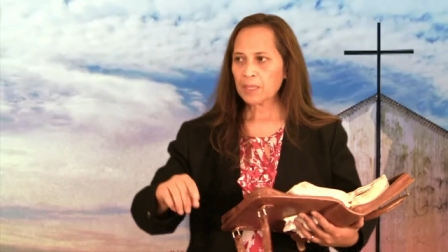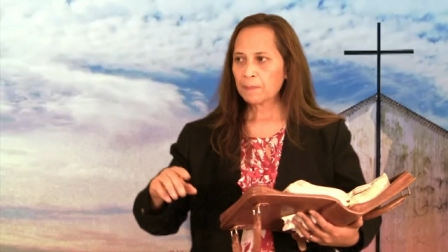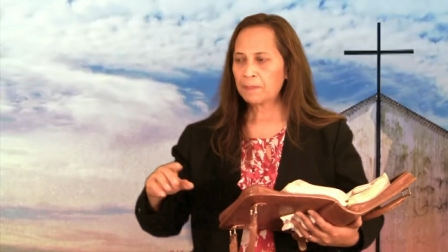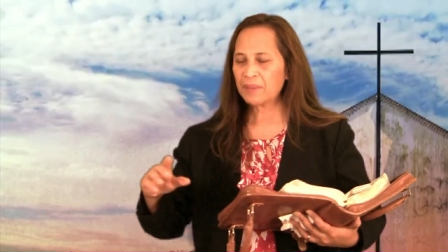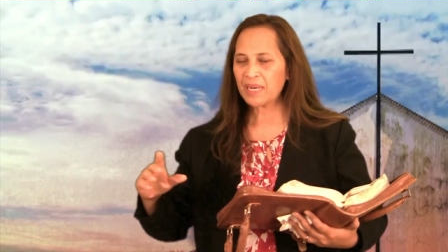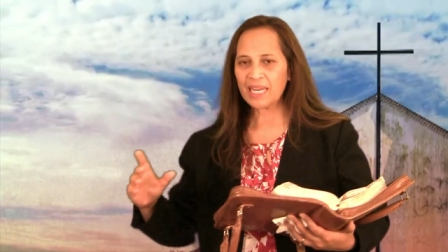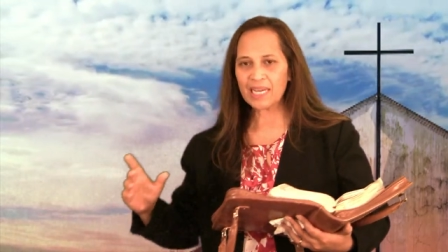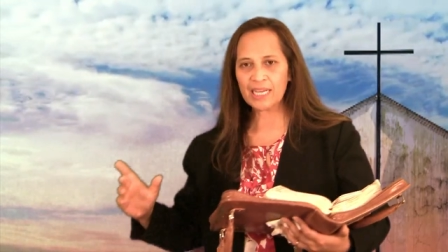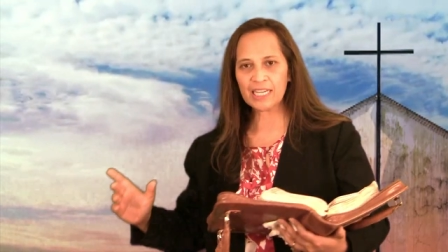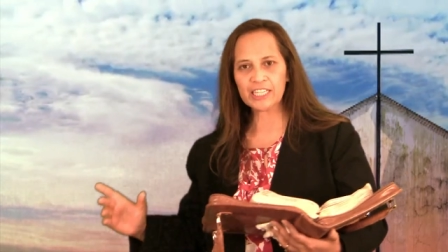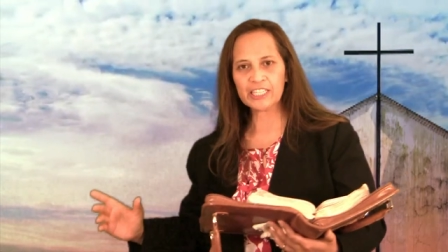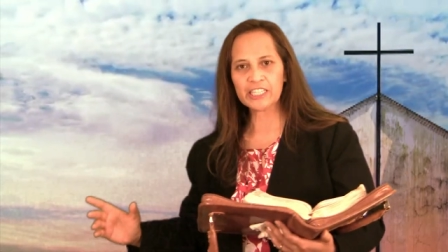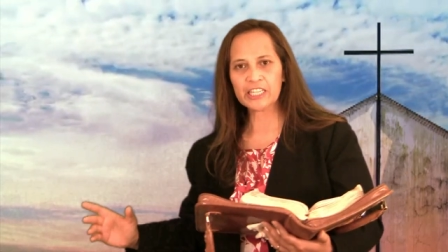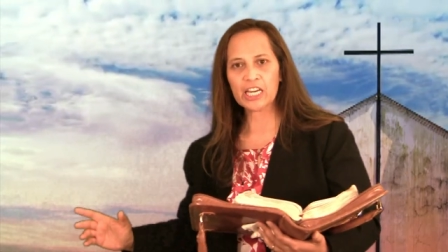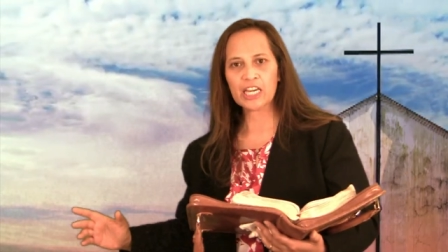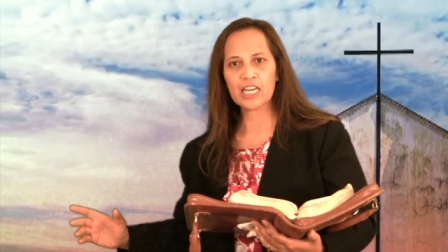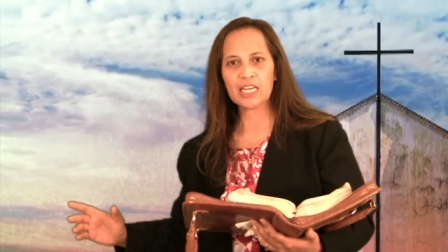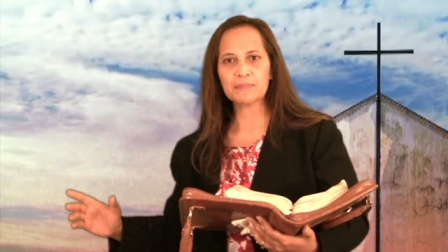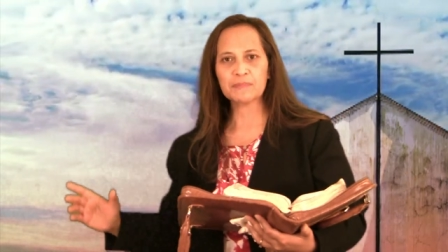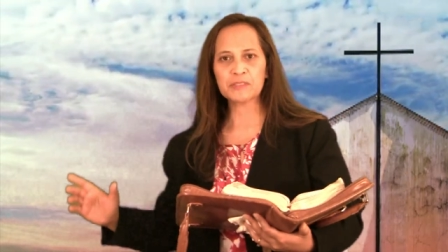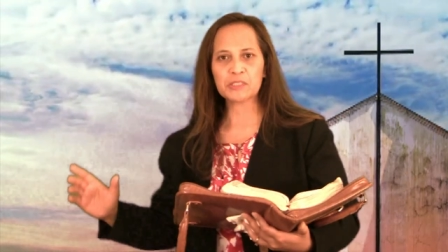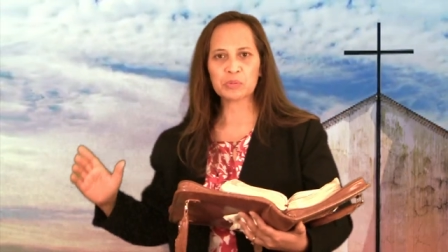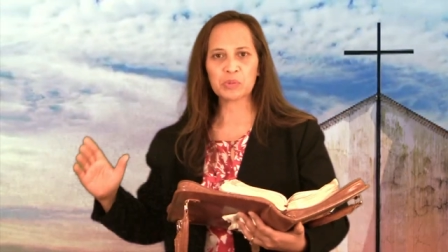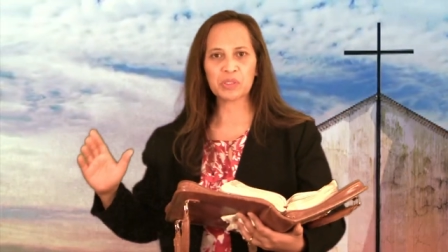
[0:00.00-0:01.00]
playing
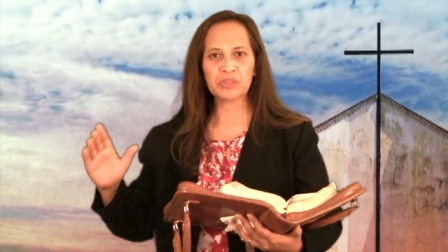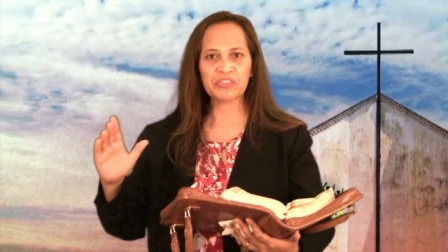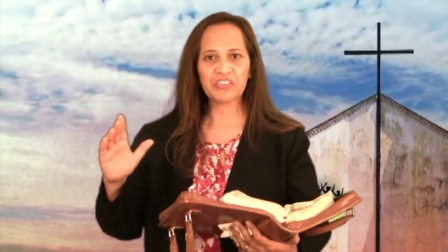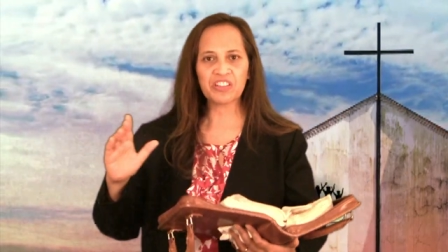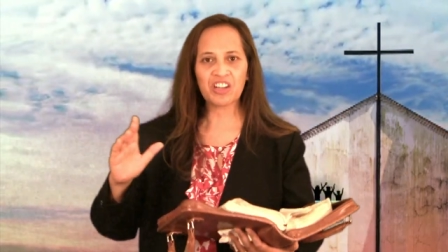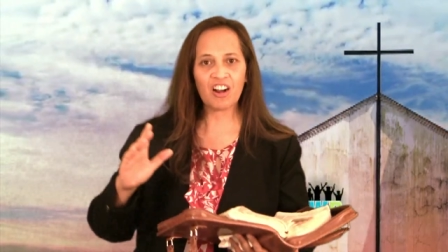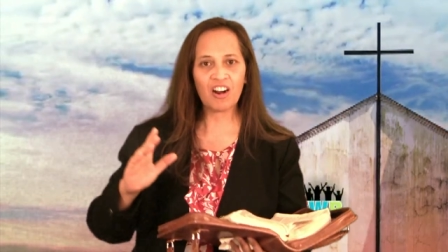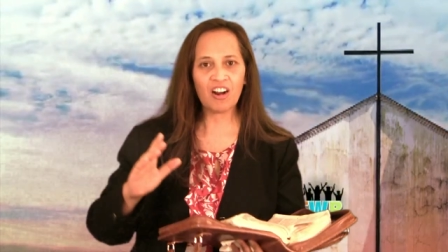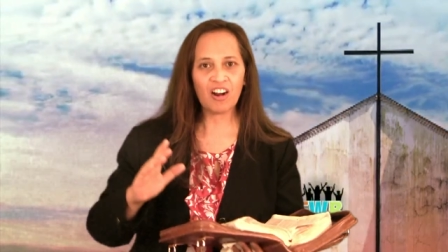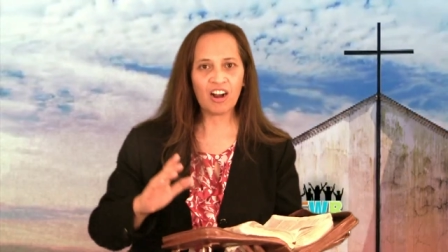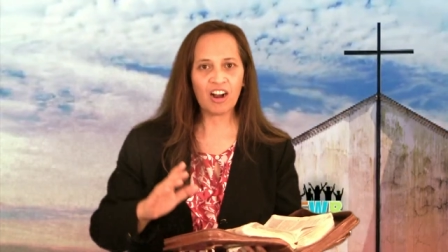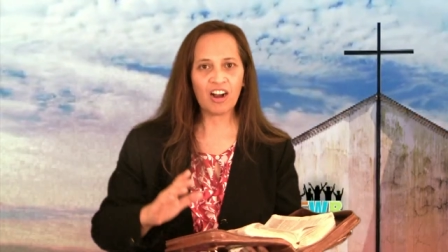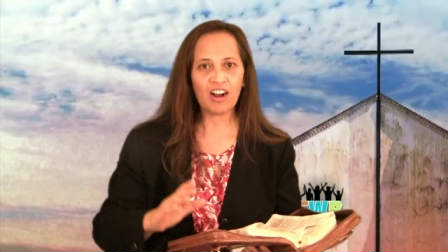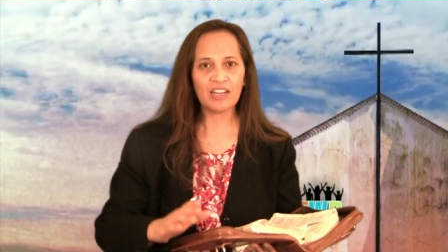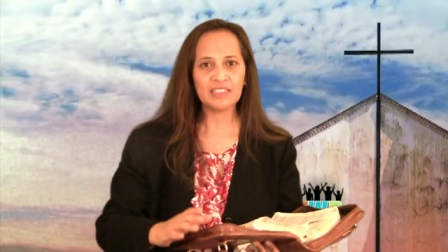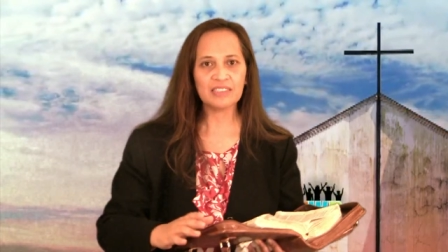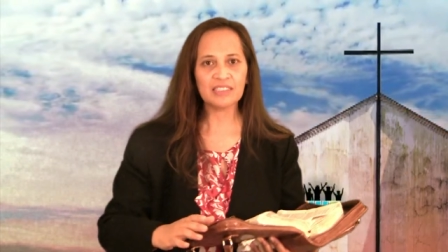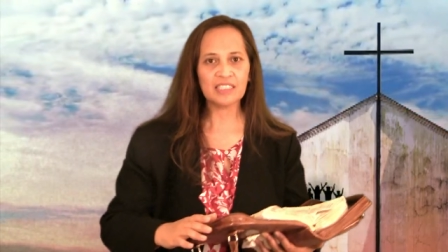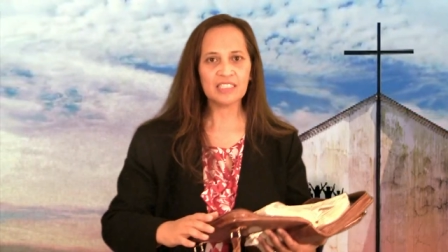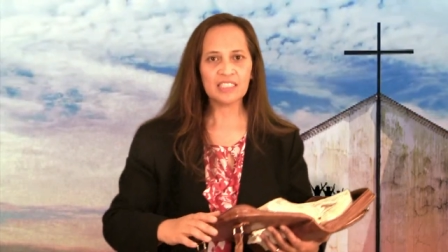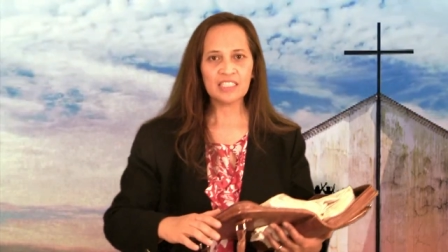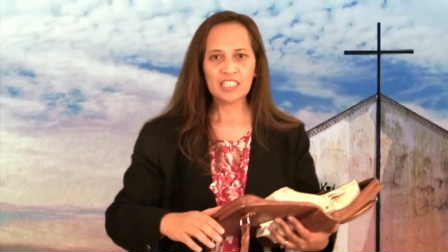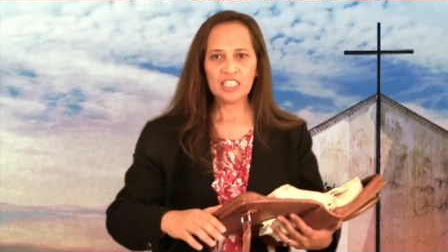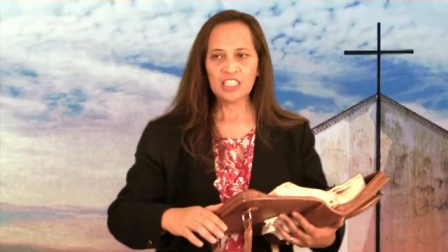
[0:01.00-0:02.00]
games with
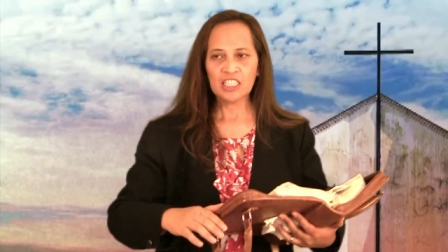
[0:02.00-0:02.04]
God,